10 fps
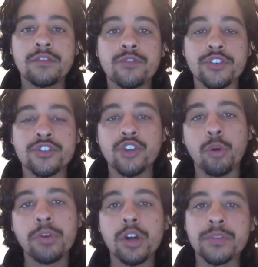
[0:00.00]
for the sole
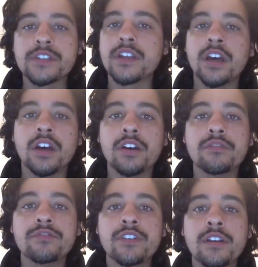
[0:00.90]
purpose of
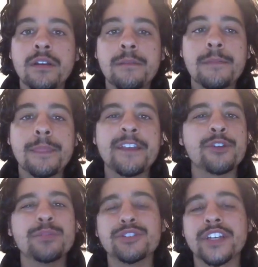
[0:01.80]
either
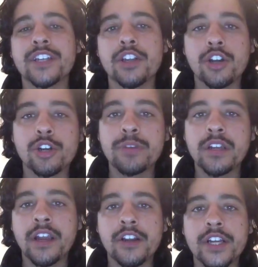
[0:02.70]
building an urban
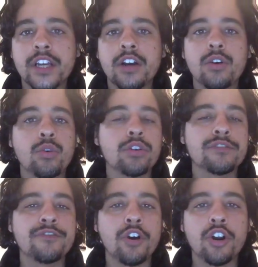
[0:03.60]
area or
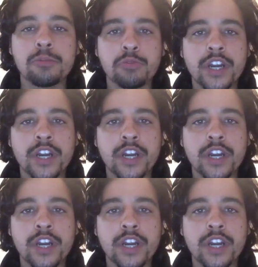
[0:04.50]
farm,